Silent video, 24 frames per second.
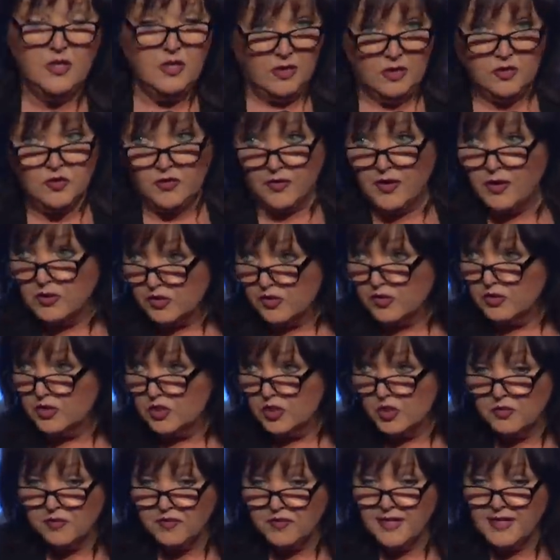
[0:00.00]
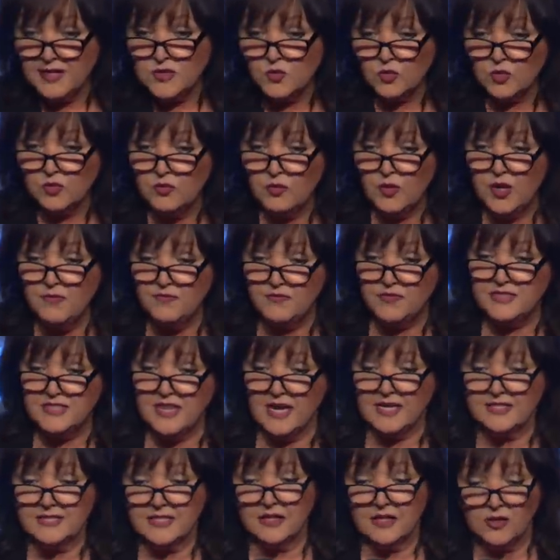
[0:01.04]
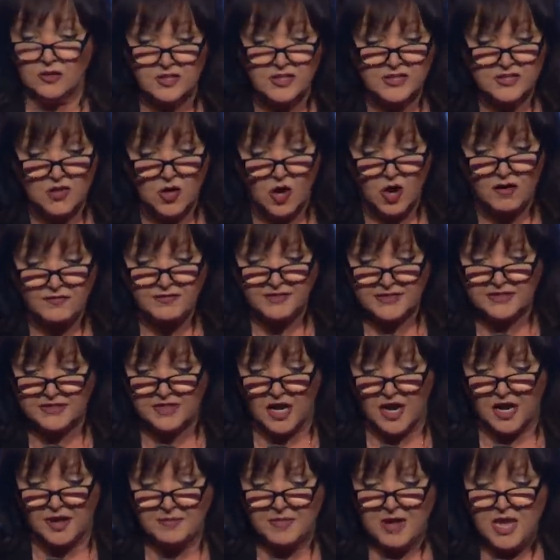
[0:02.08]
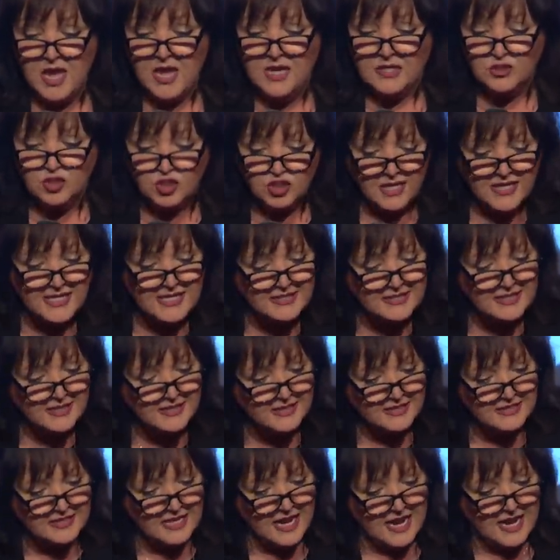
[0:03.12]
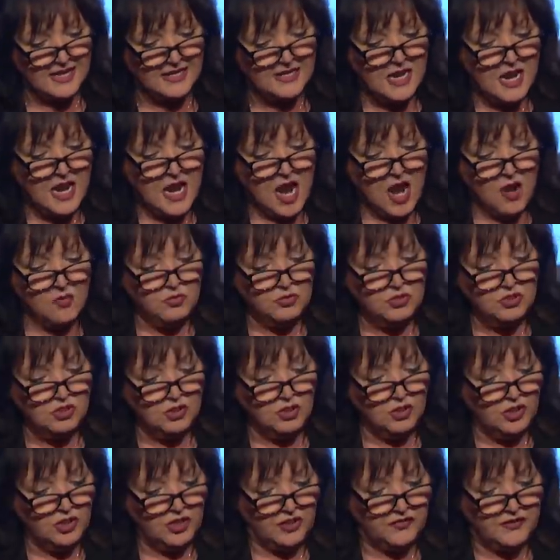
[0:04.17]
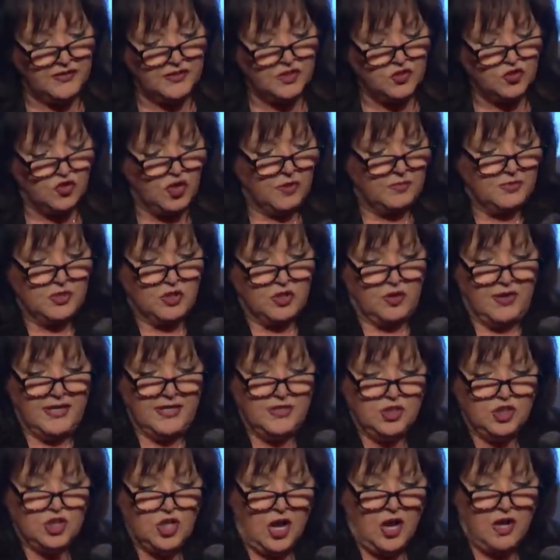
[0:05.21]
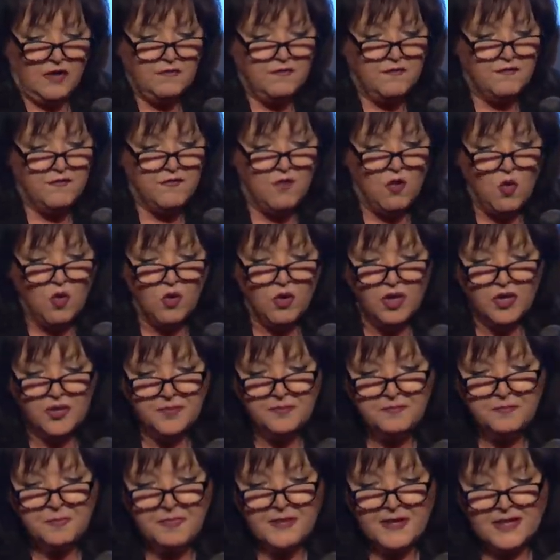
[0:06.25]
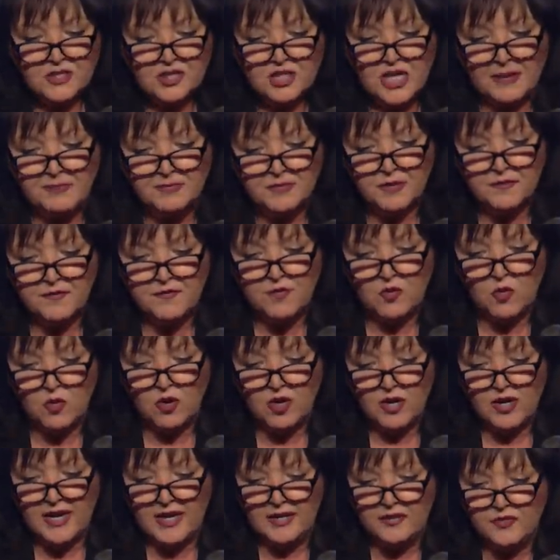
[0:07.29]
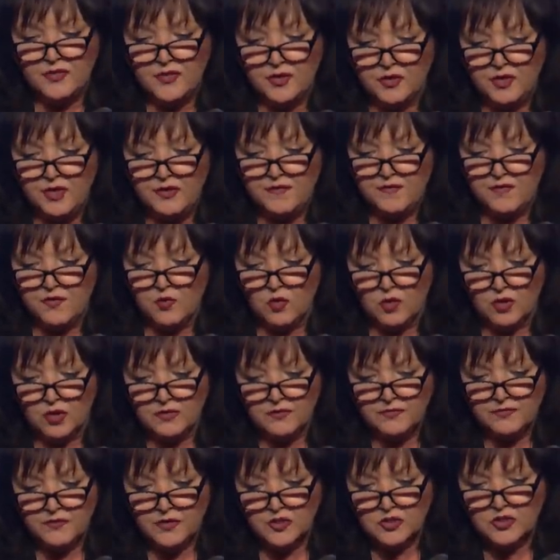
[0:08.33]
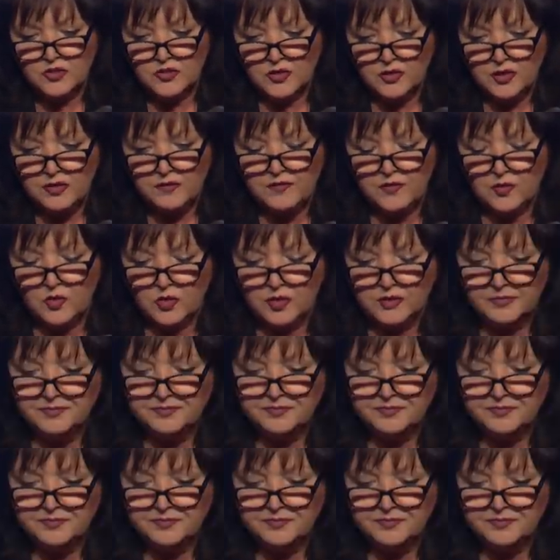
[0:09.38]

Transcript: So those are the two things we're emphasizing because it's harvest time. Jesus said, I want you to look at this scripture in John 4, chapter 4 and 34, verse 34.